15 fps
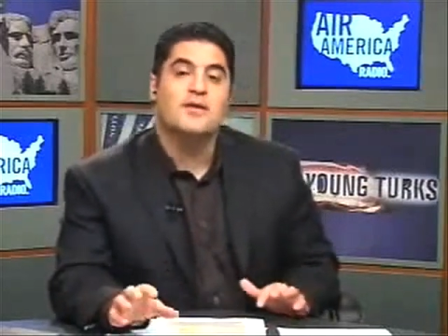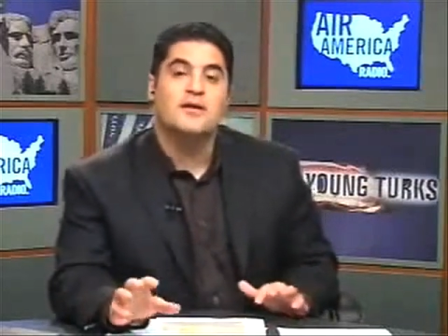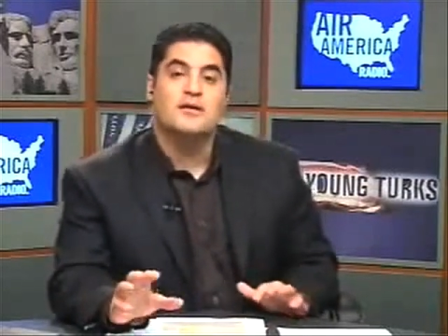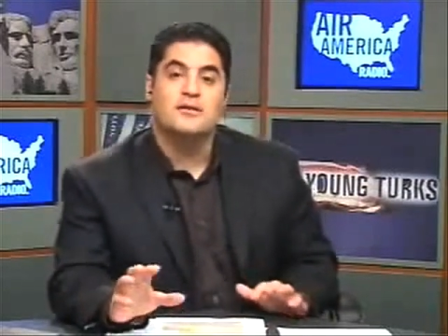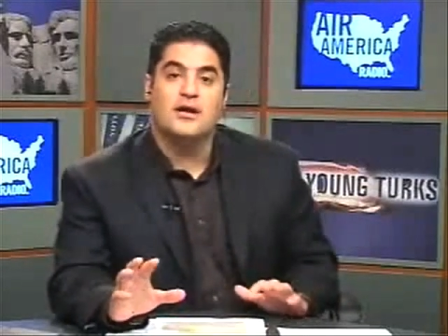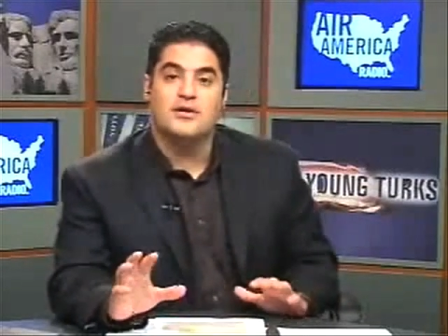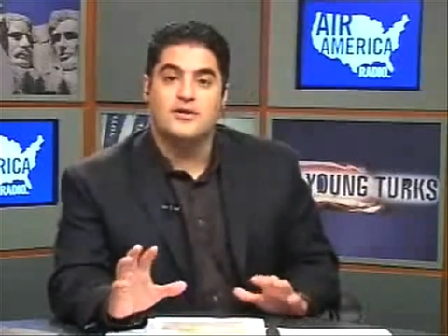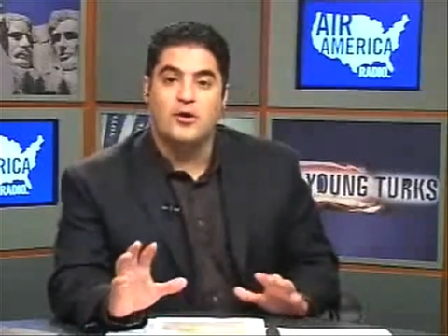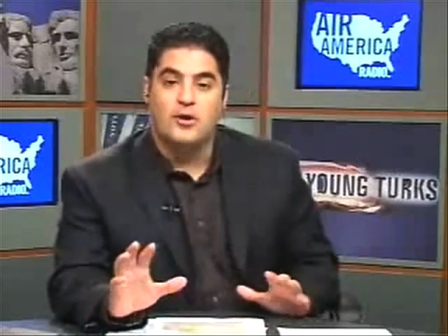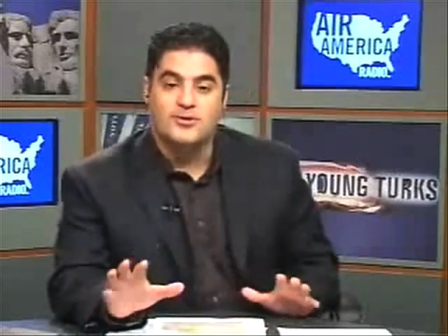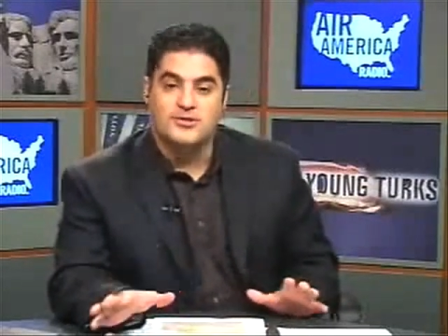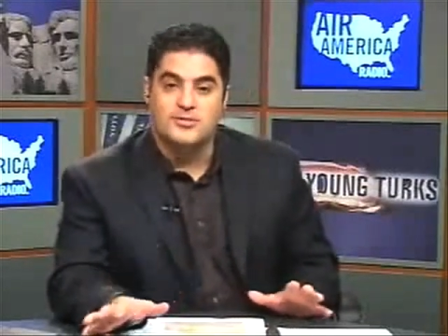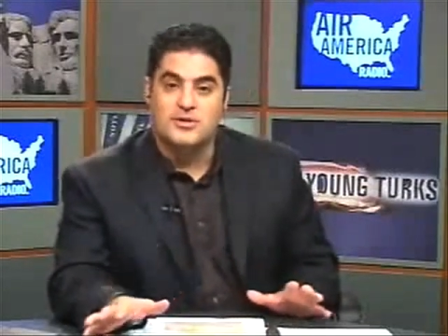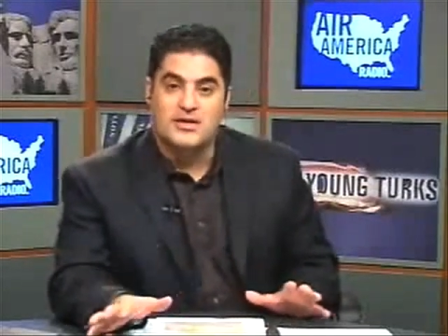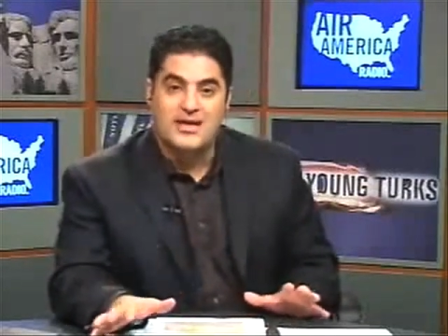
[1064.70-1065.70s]
they're the
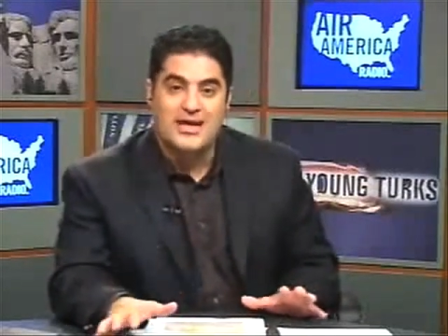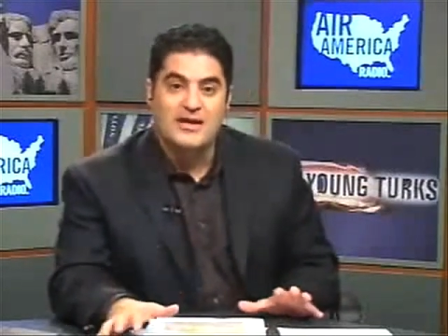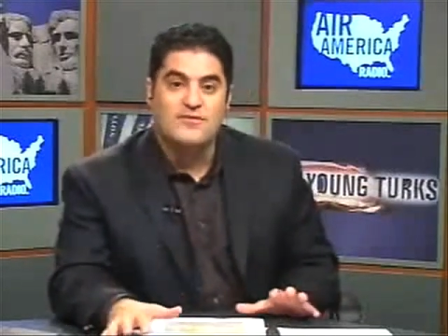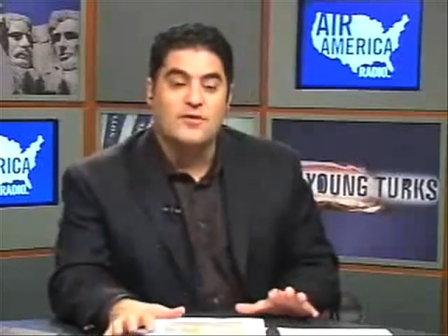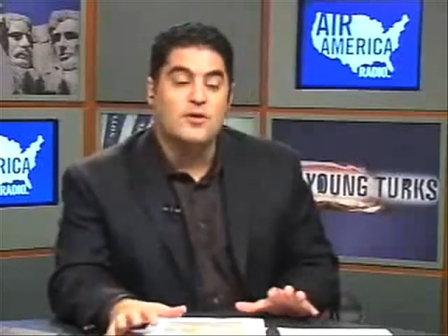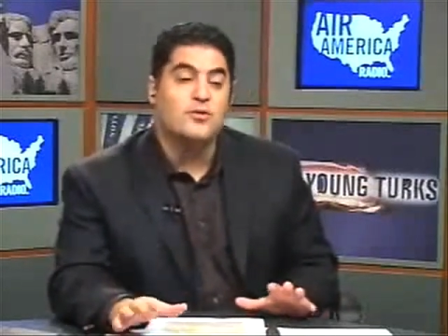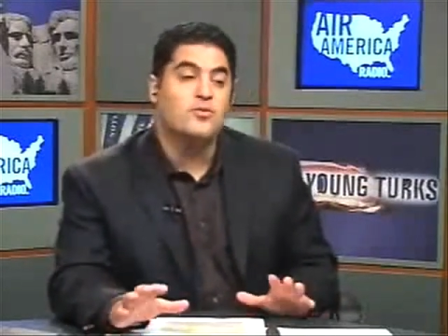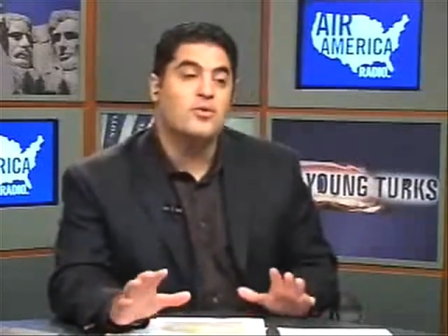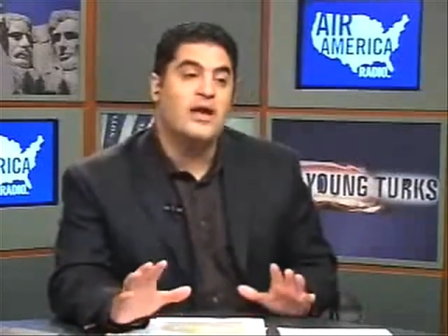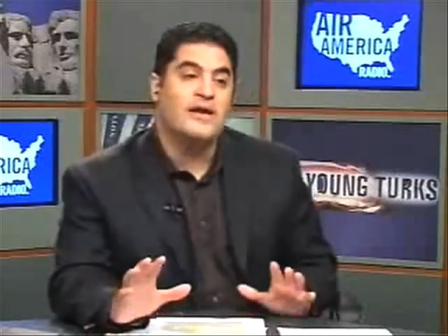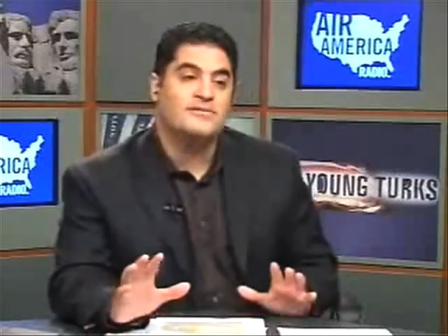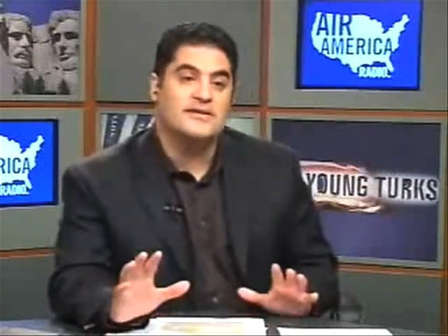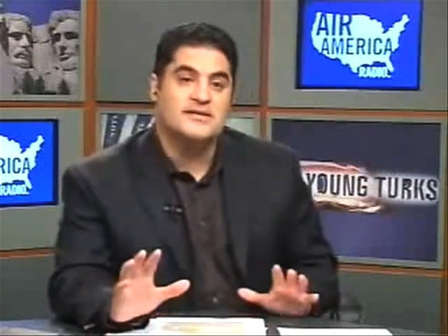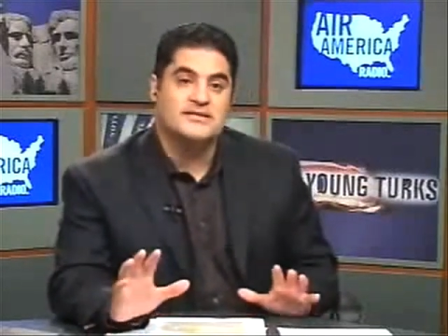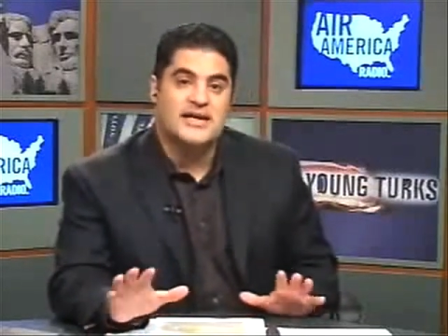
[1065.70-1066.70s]
ultimate evil, we
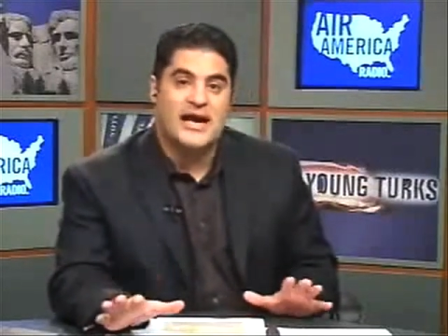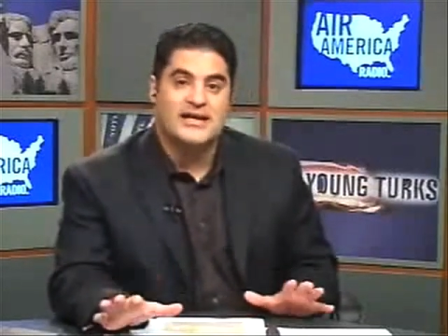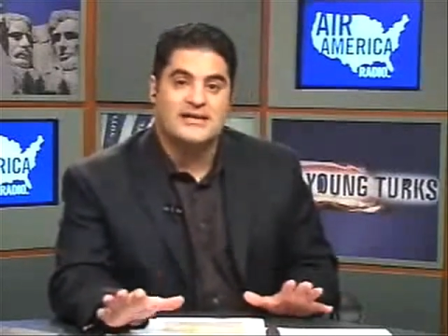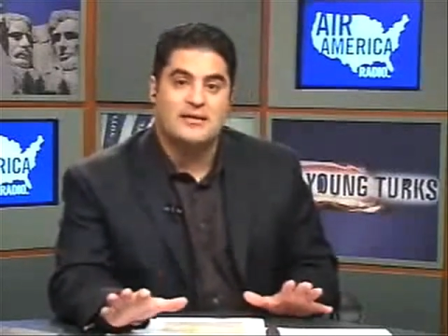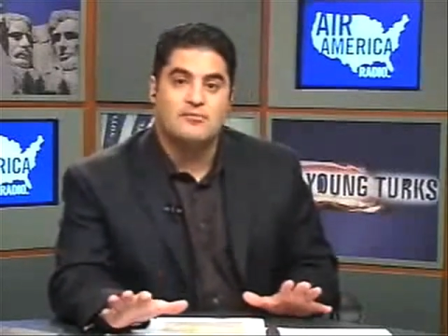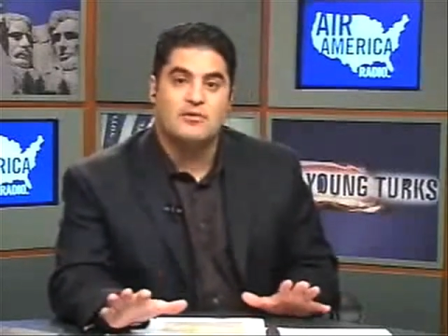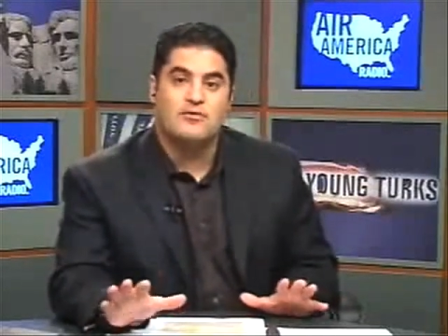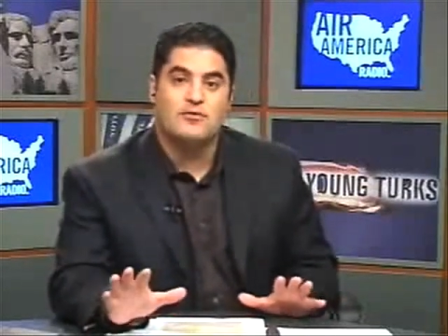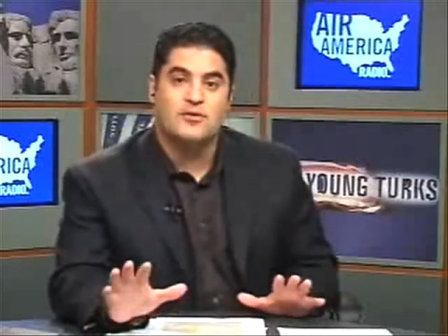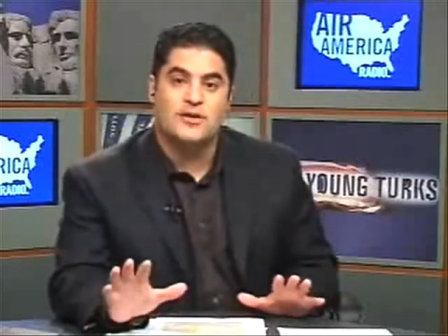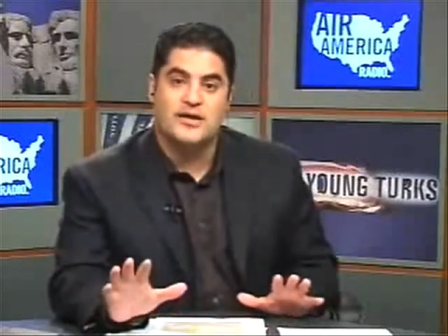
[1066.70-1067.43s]
have to attack them before